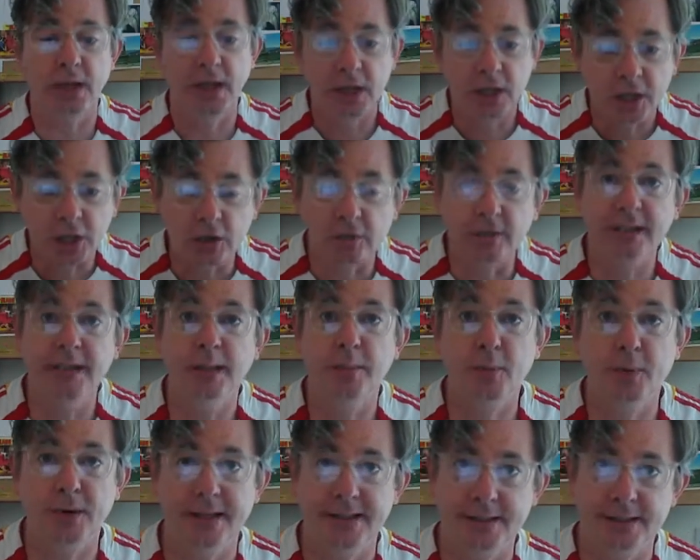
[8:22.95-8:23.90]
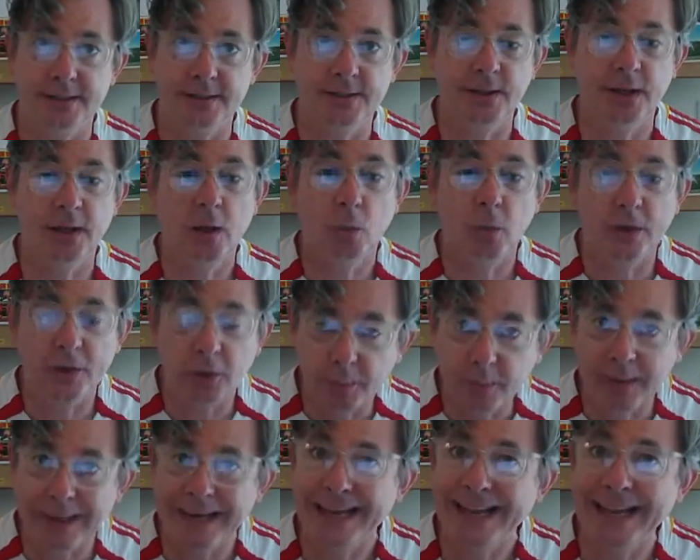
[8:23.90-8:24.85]
You're in the present. When you're
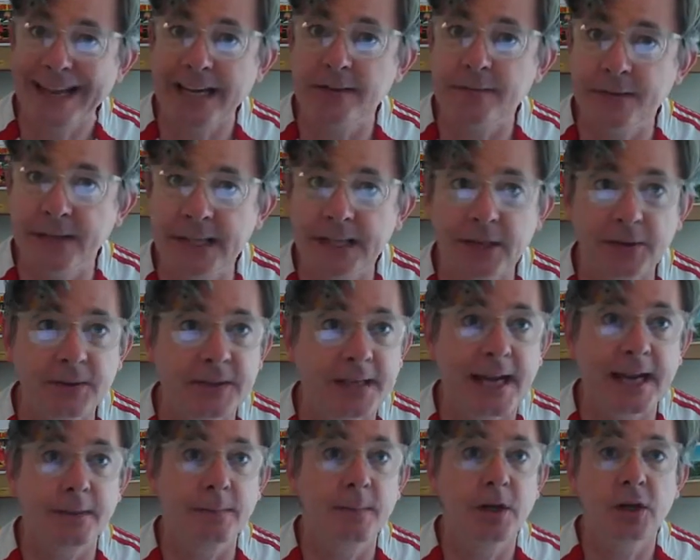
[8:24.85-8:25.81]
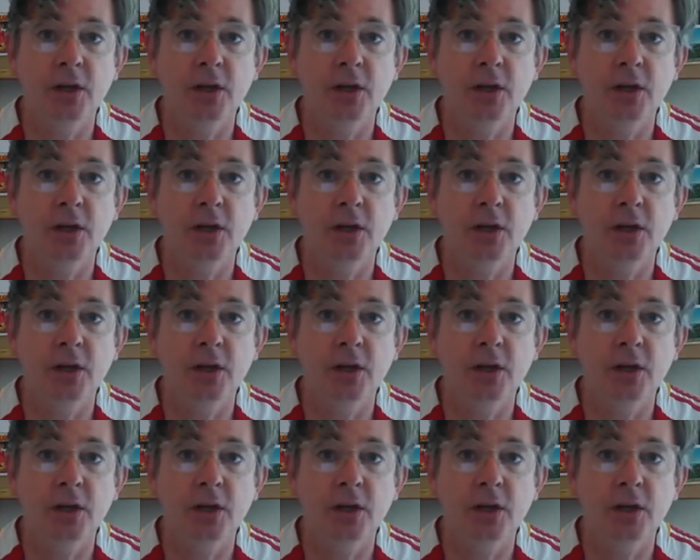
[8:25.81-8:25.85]
playing a video game,